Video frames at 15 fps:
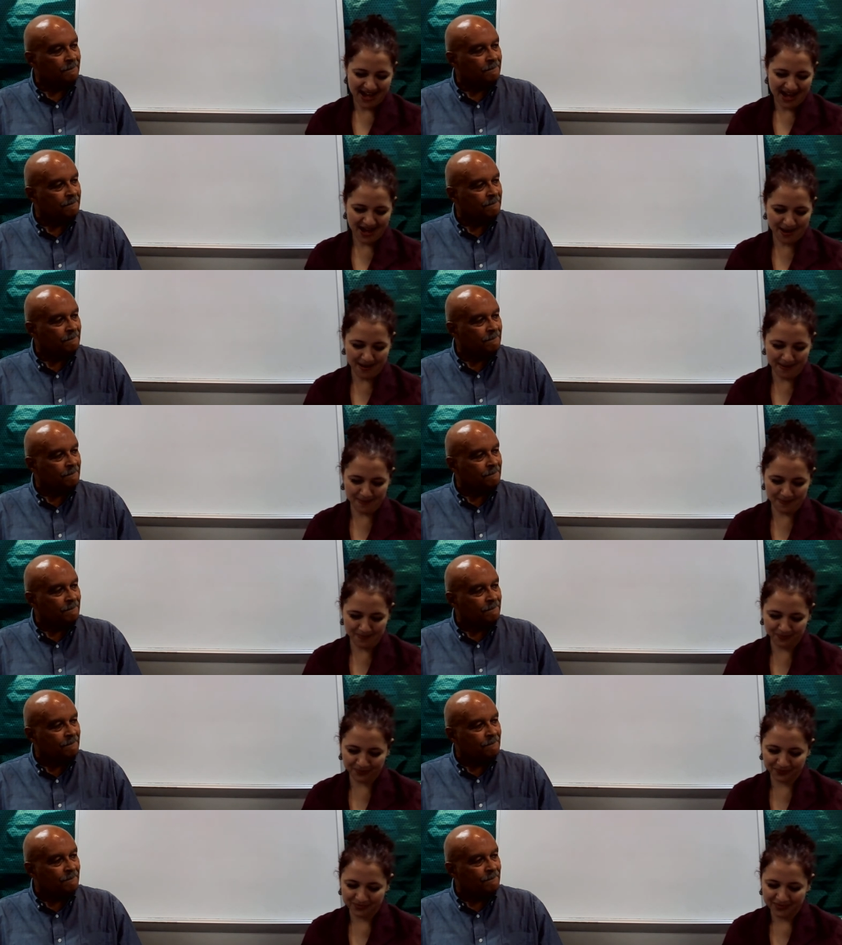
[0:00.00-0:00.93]

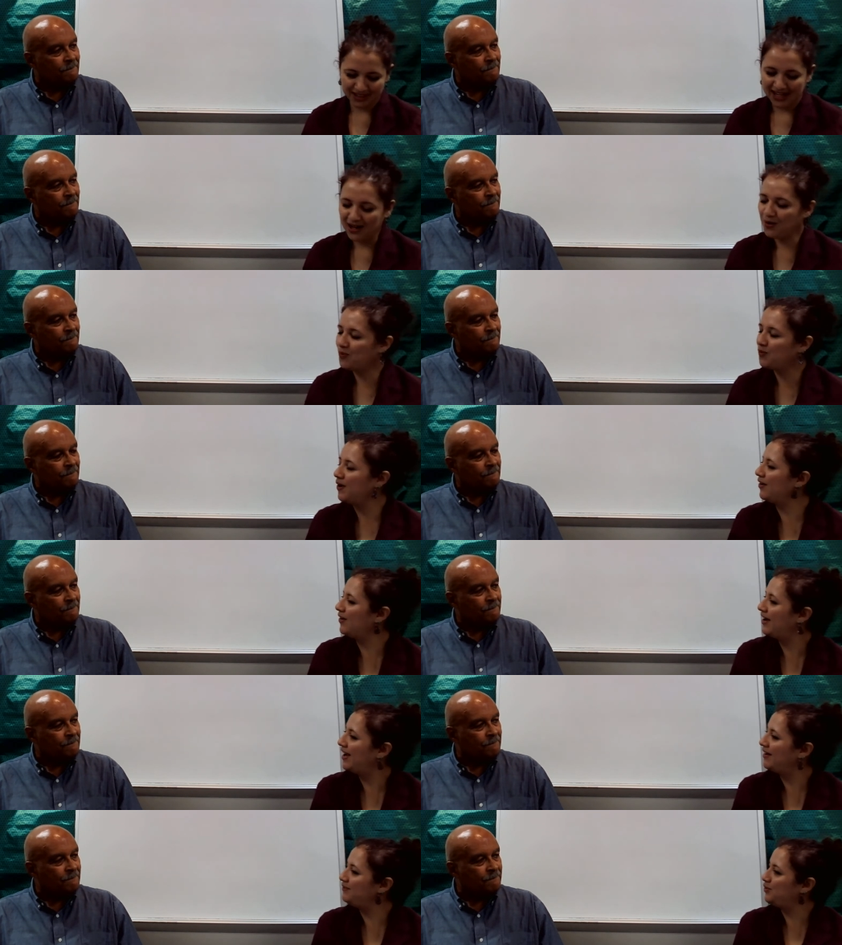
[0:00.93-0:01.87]
Speaker 1: Um, where
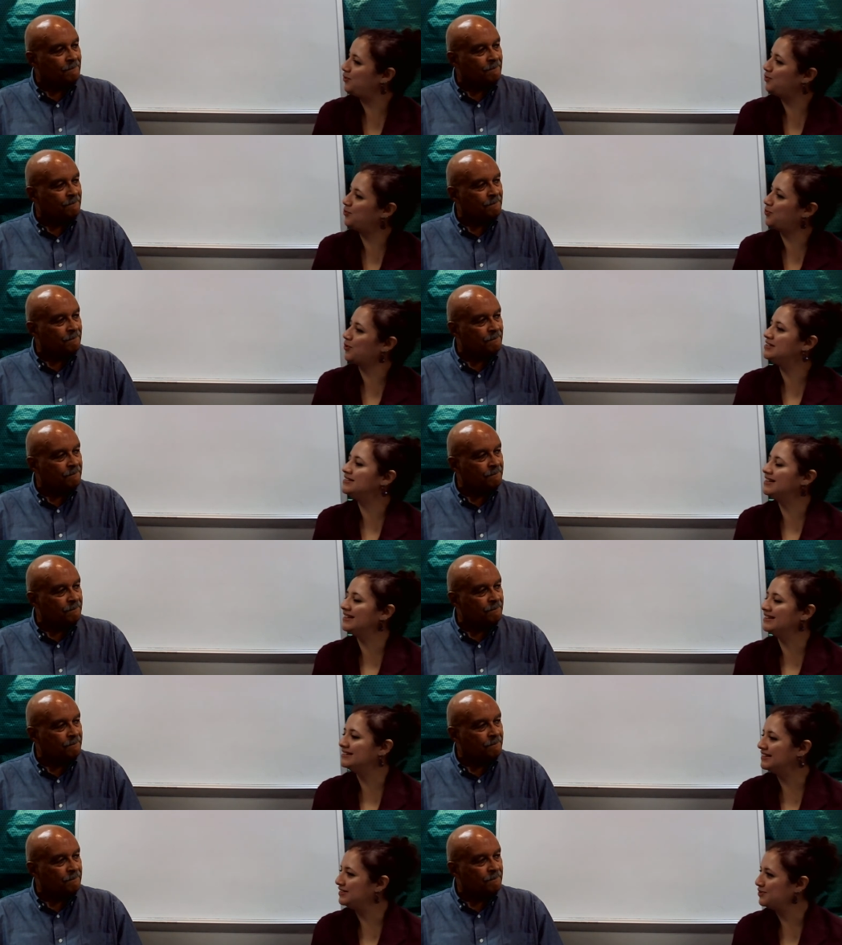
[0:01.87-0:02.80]
have you
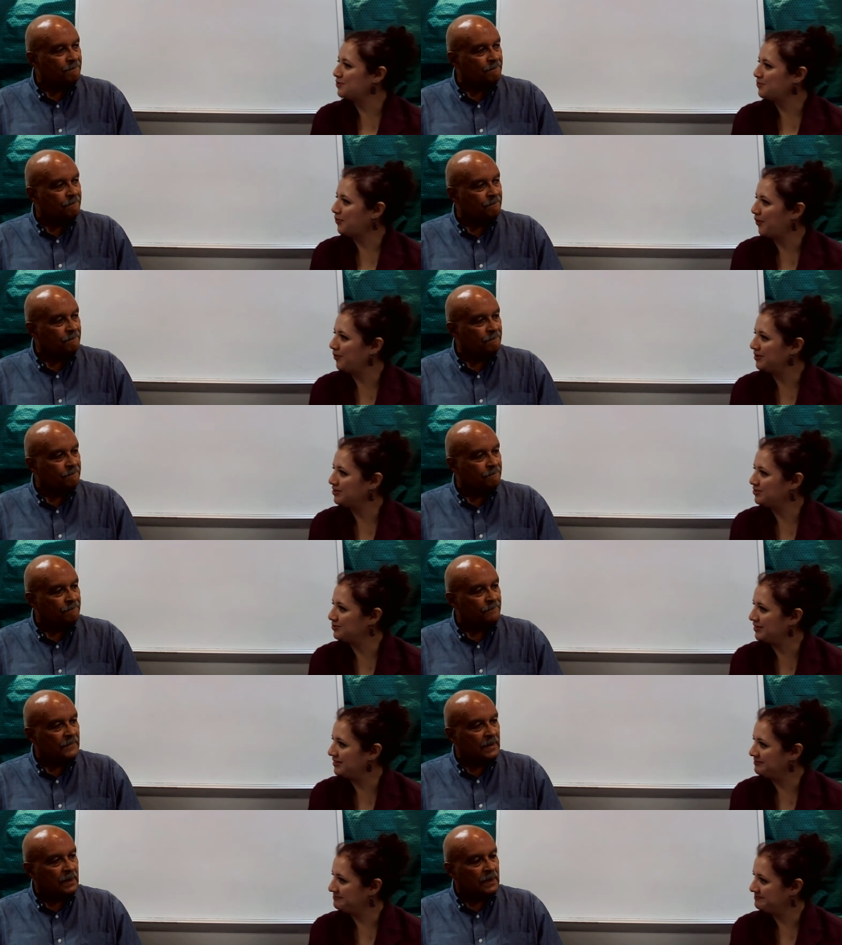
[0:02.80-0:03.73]
presented your
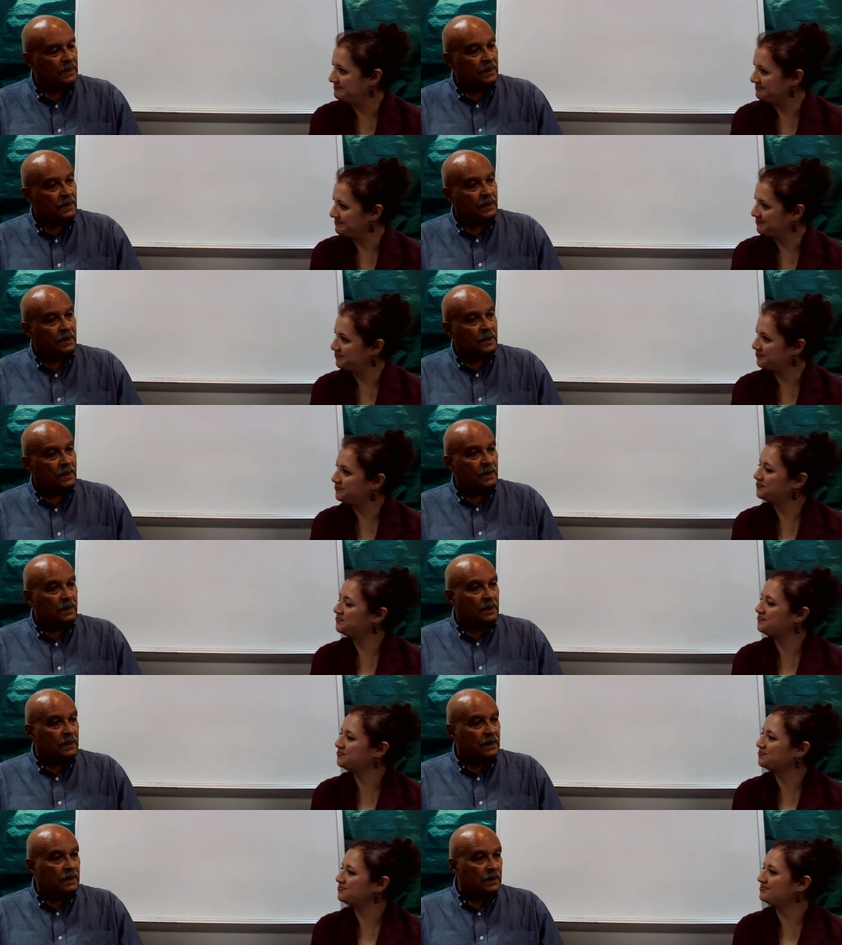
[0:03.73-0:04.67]
poetry?
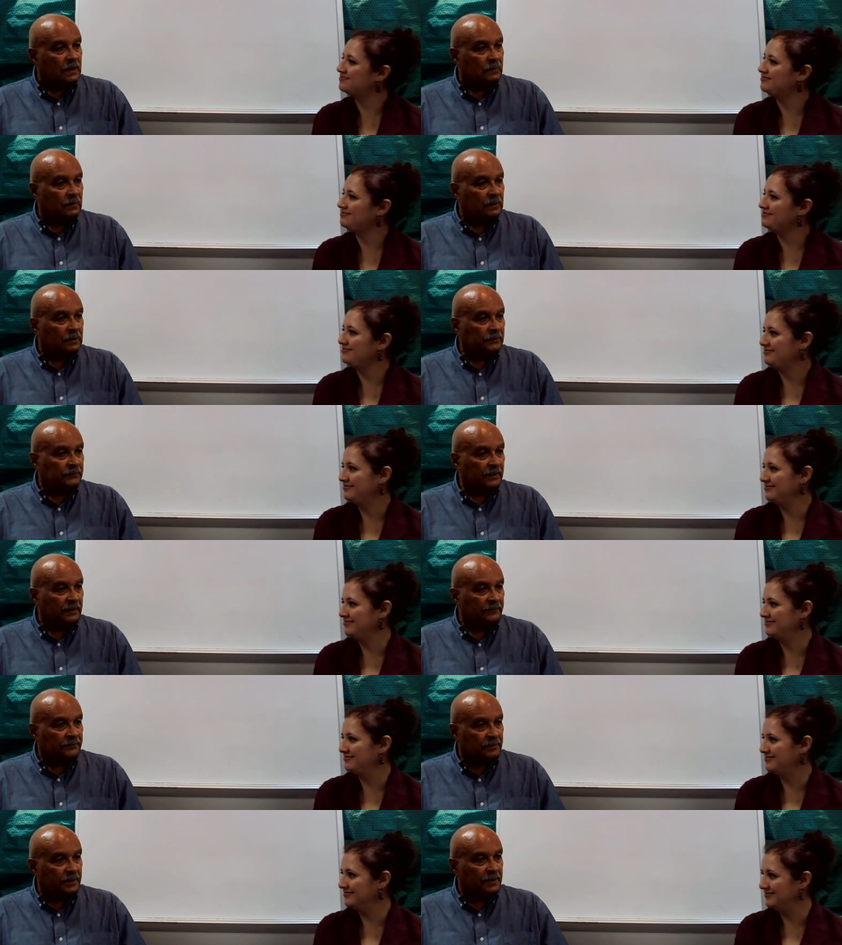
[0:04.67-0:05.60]
Speaker 2: Well,
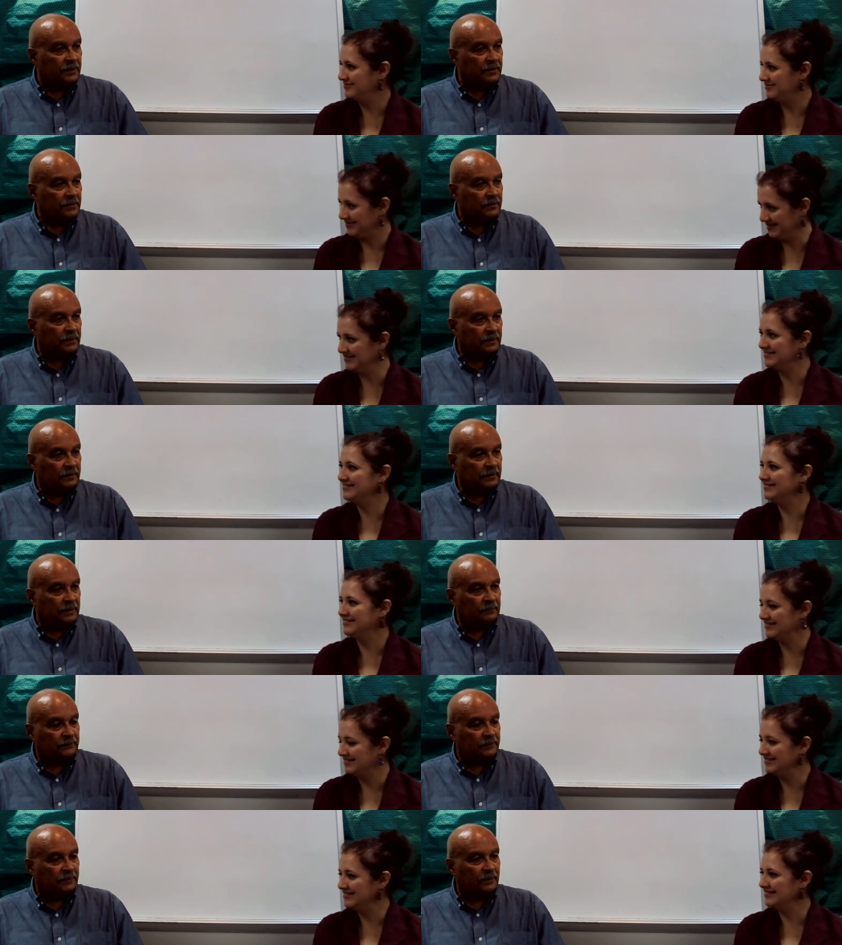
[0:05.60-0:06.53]
aside from here in,
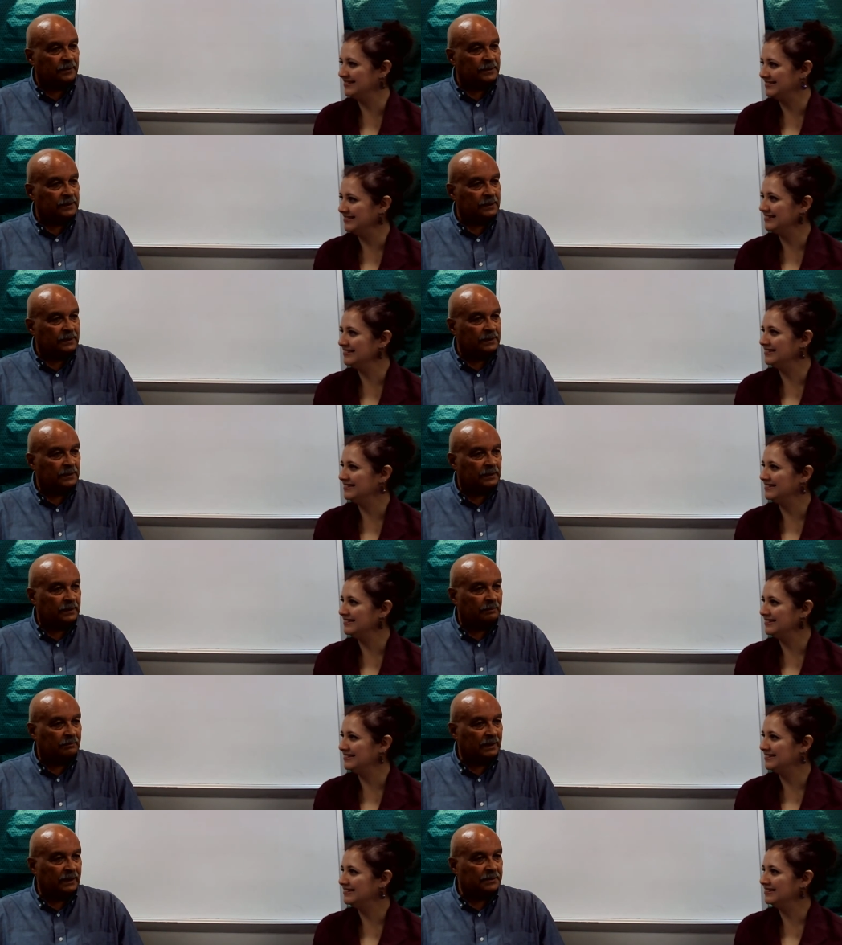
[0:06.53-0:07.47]
in Florida, uh,
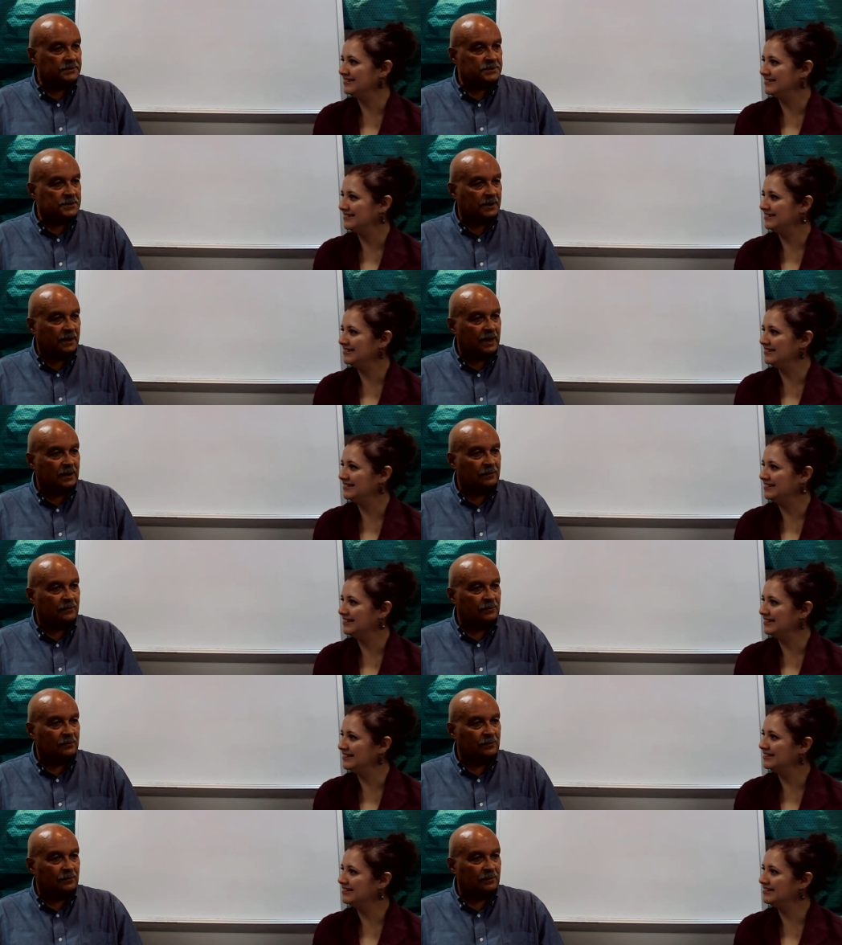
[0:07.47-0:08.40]
back in
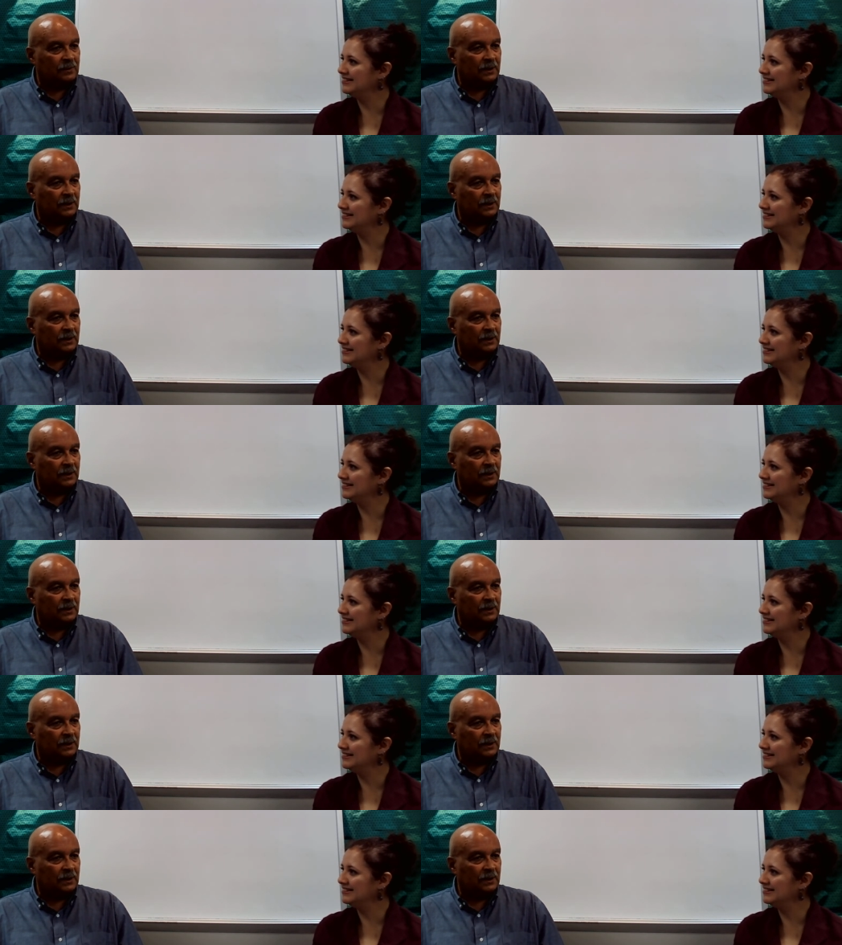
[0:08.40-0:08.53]
Chicago